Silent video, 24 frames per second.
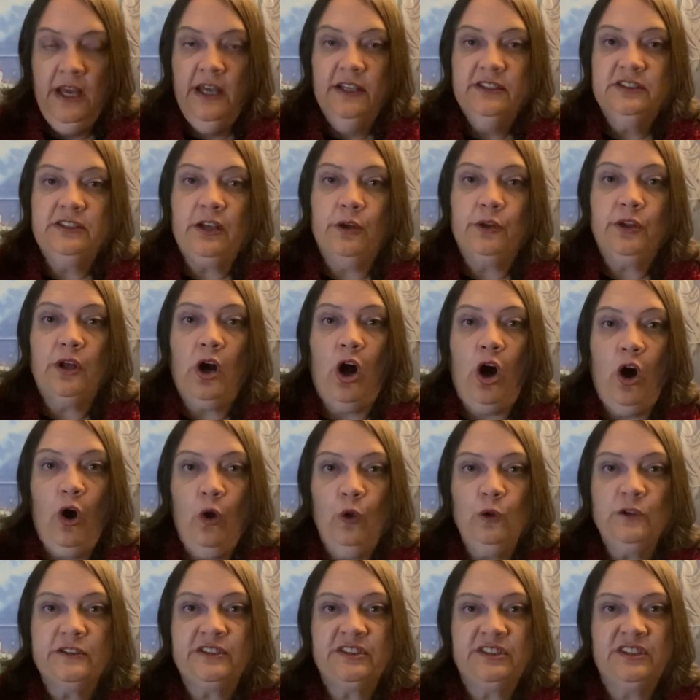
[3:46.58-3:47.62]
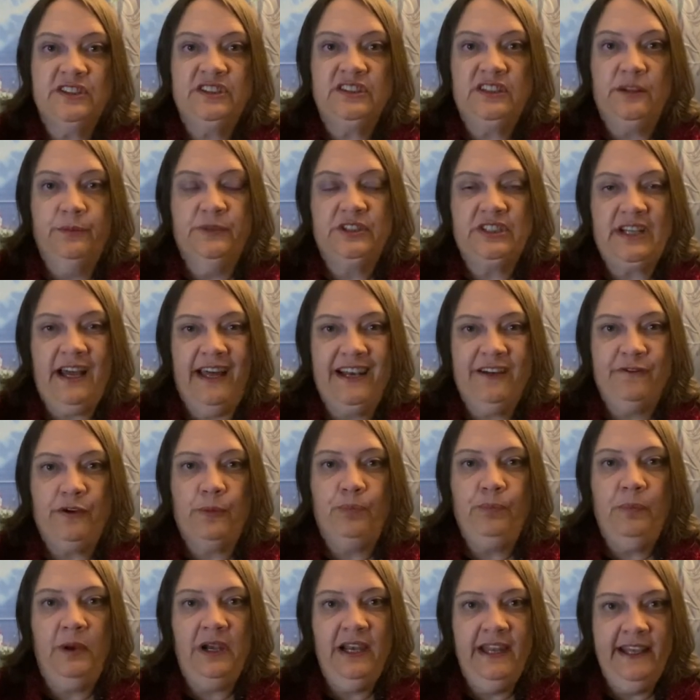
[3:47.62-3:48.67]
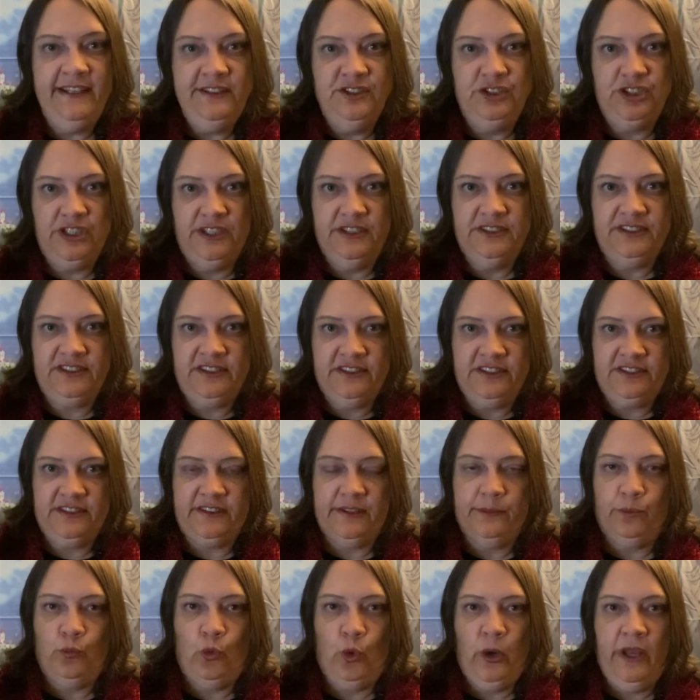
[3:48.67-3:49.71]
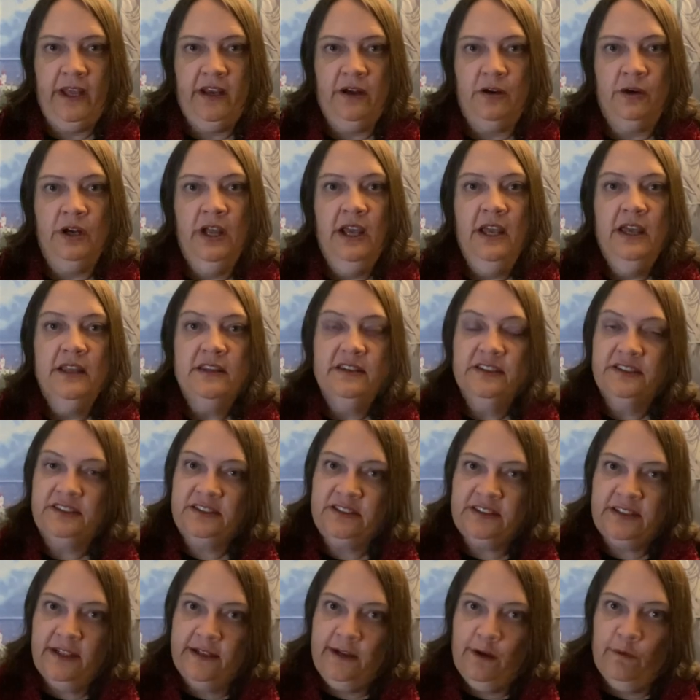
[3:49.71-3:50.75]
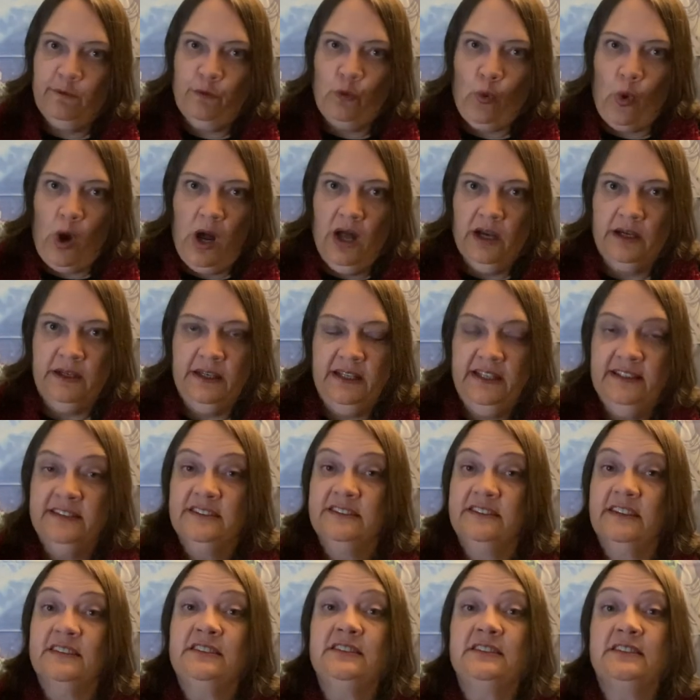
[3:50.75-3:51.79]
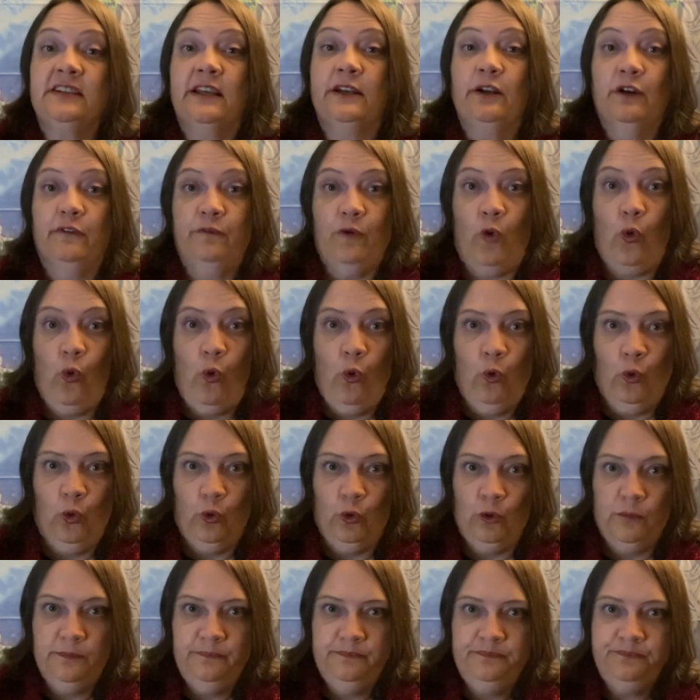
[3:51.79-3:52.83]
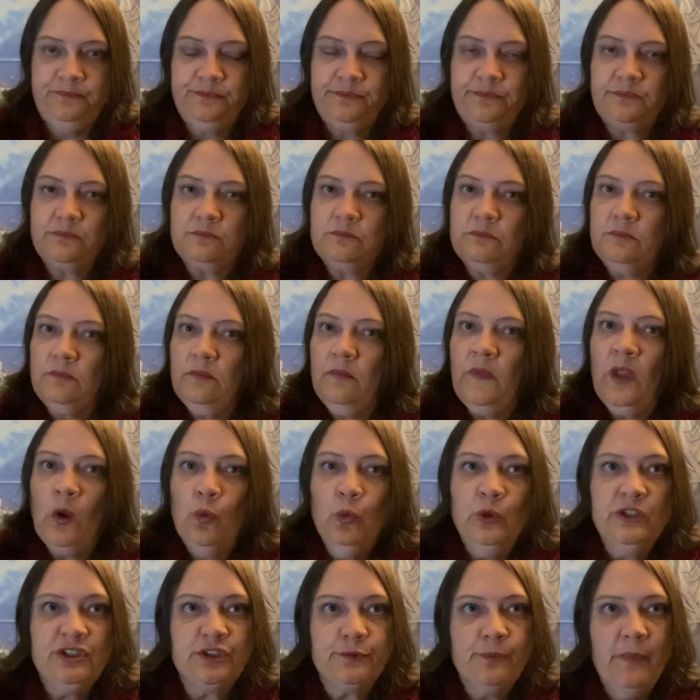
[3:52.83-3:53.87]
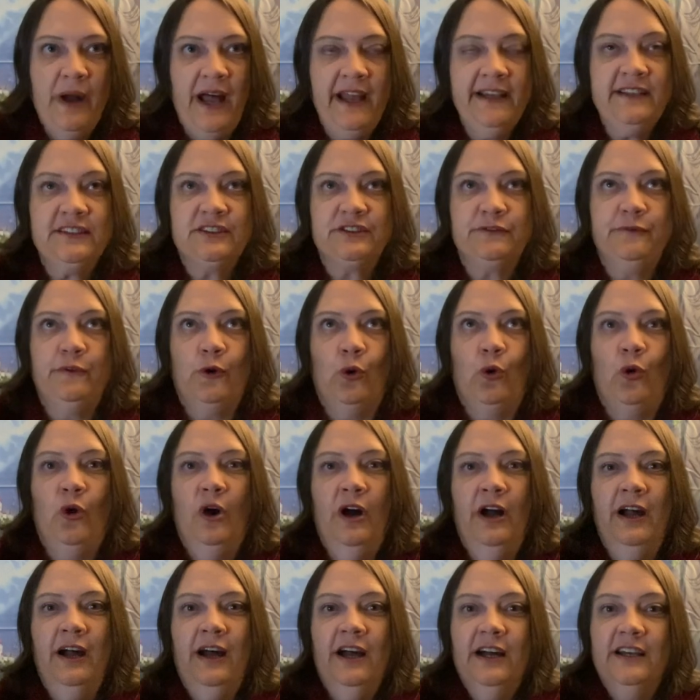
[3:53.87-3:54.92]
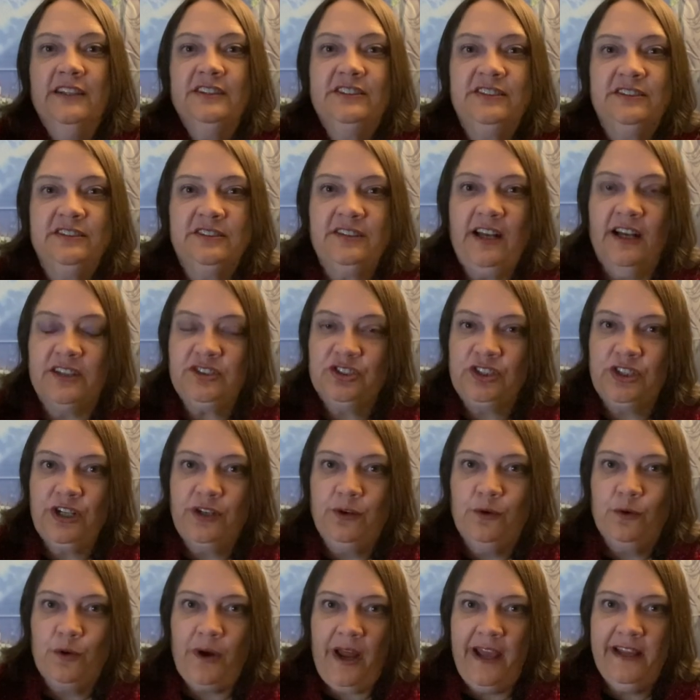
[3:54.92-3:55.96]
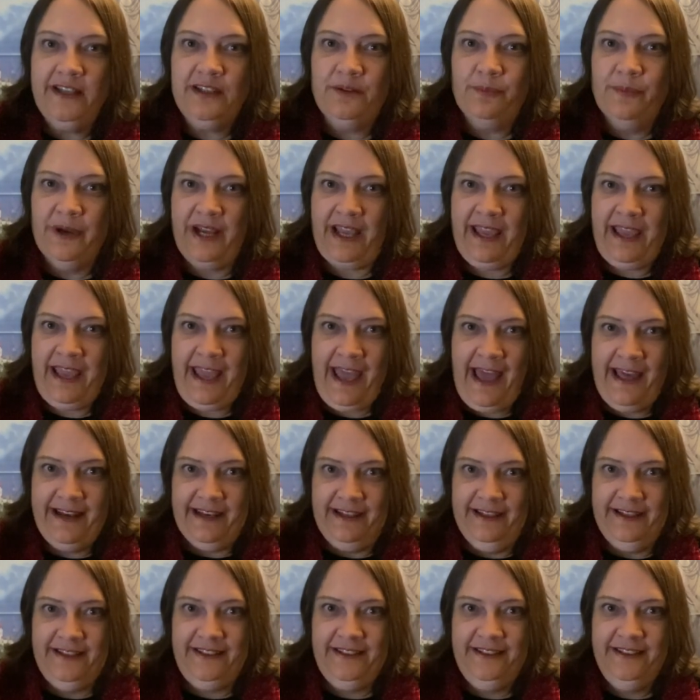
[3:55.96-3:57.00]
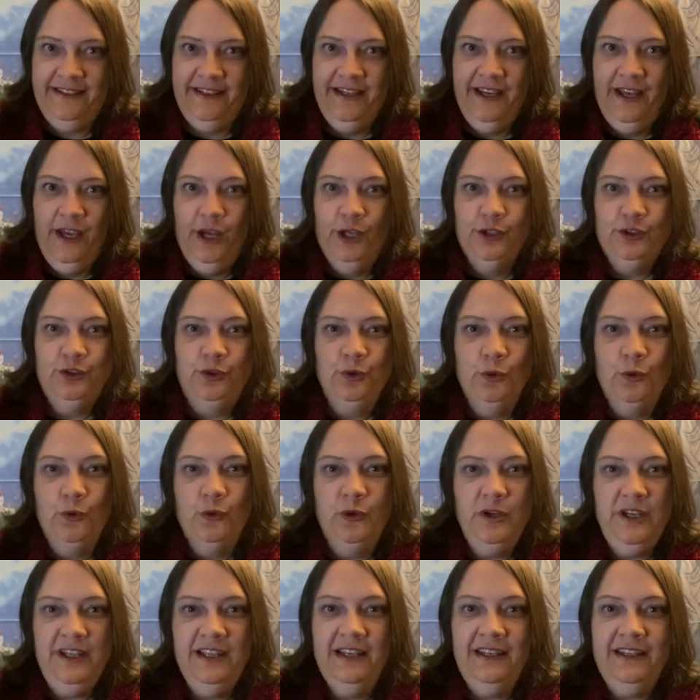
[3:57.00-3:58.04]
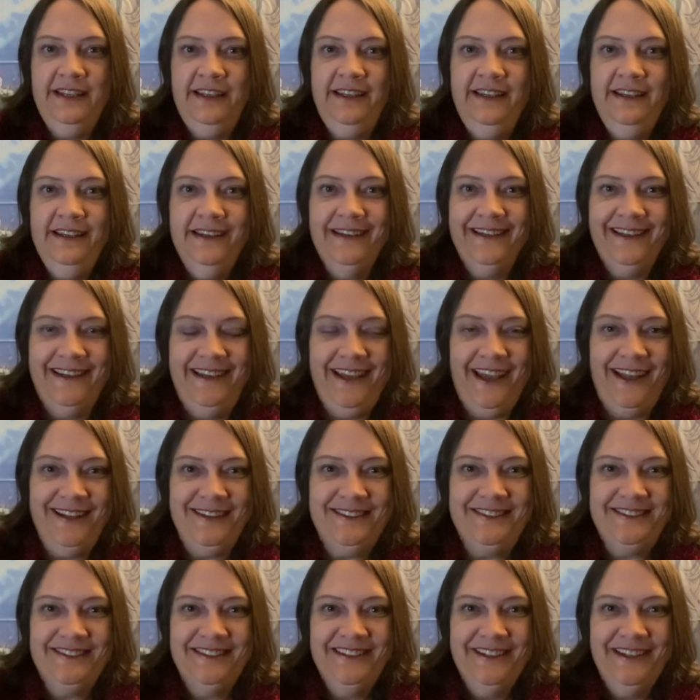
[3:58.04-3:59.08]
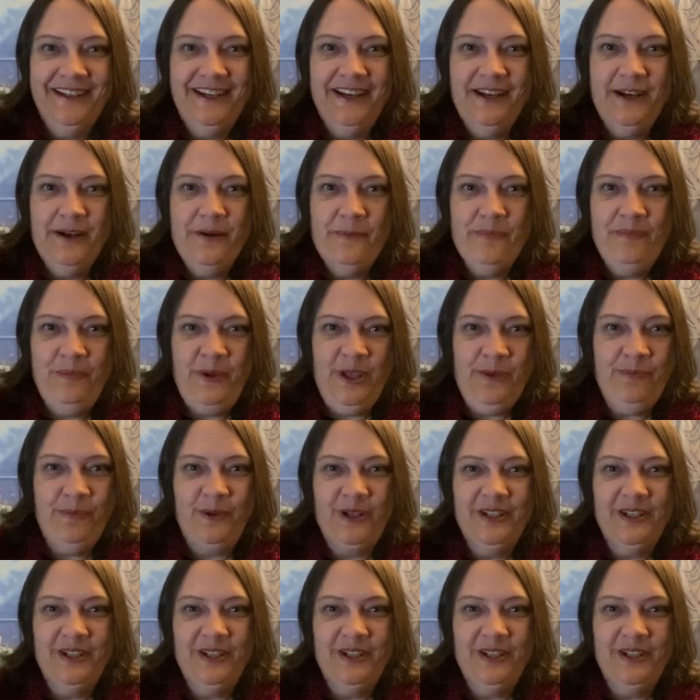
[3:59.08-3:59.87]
So the whole system is kind of a pledging system where the sin of one is the sin of all, which makes for such a great mechanic to really get people